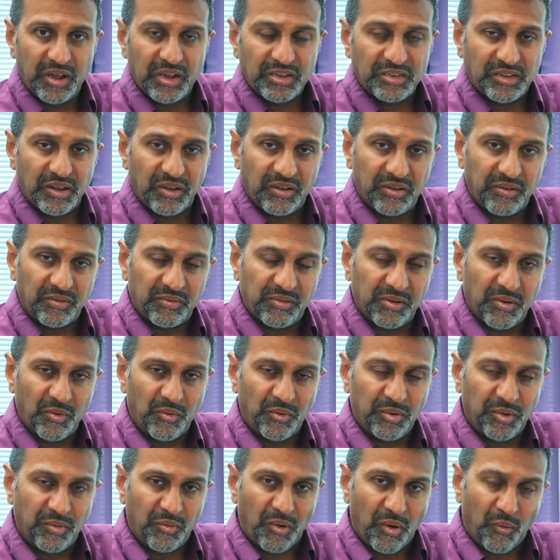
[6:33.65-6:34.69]
So
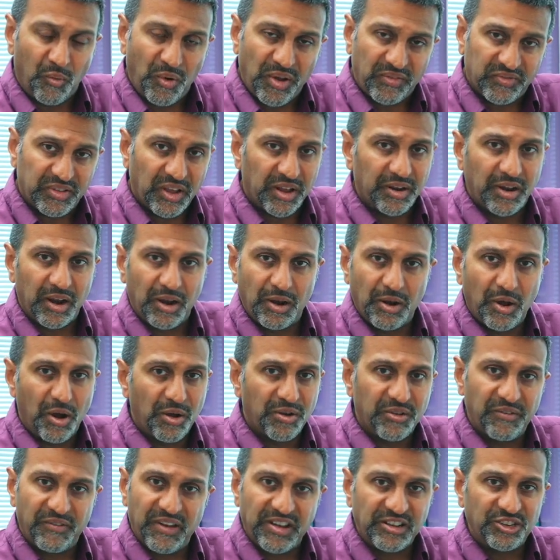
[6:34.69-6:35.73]
we've done a
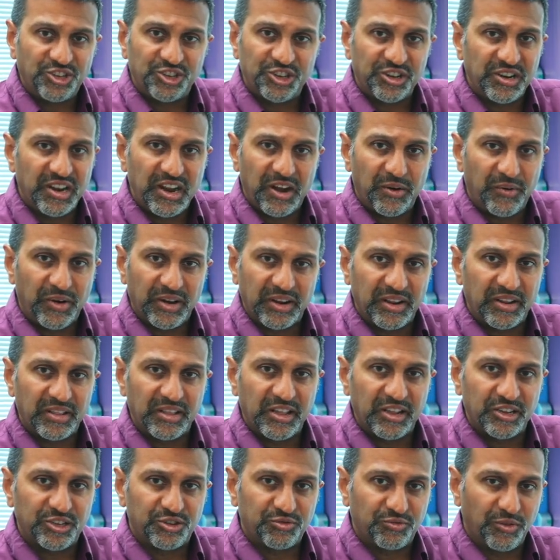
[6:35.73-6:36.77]
lot of engineering in
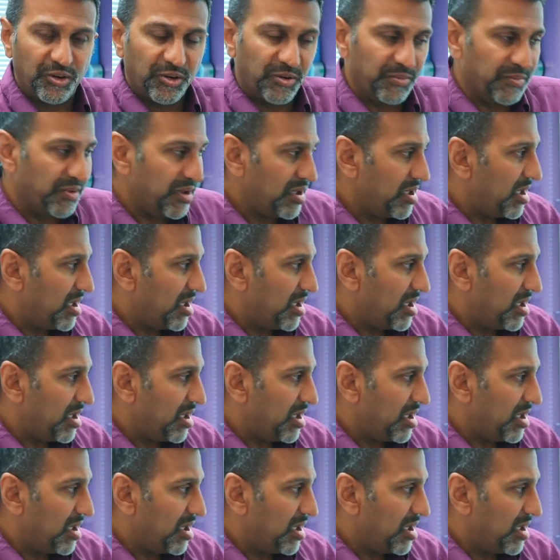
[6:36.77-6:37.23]
this room.